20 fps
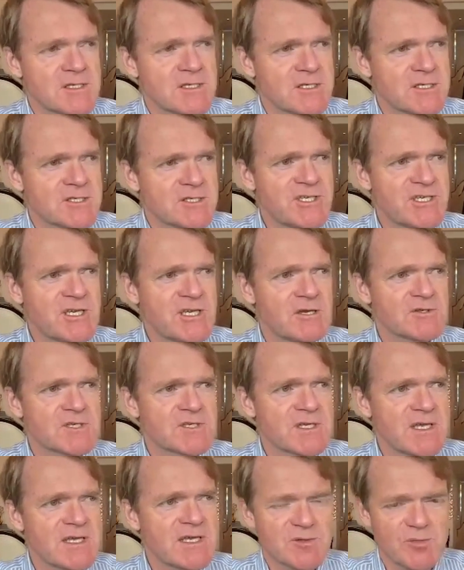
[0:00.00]
She goes and
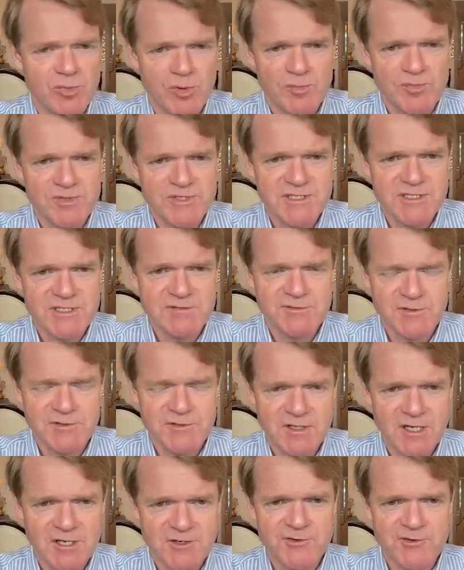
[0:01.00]
gets a property for
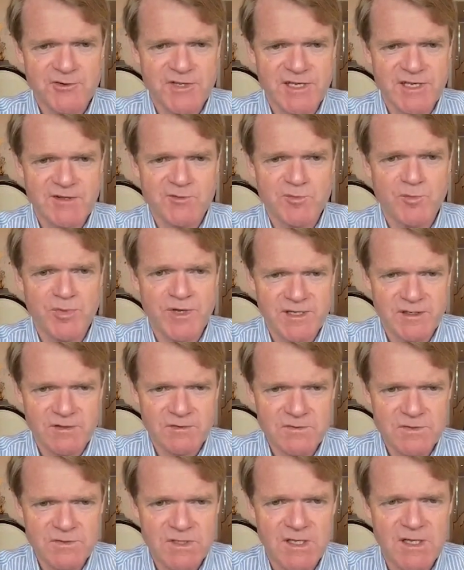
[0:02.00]

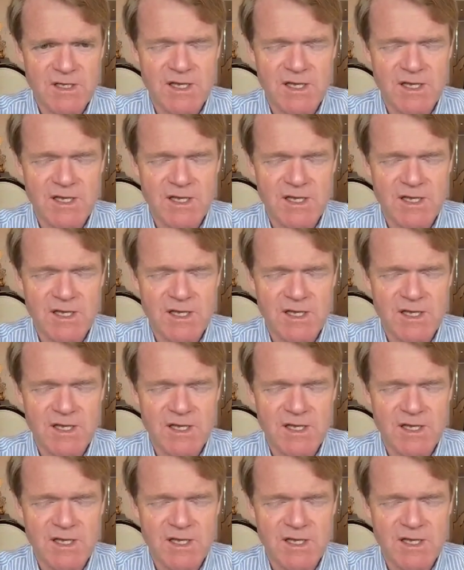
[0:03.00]
£100,000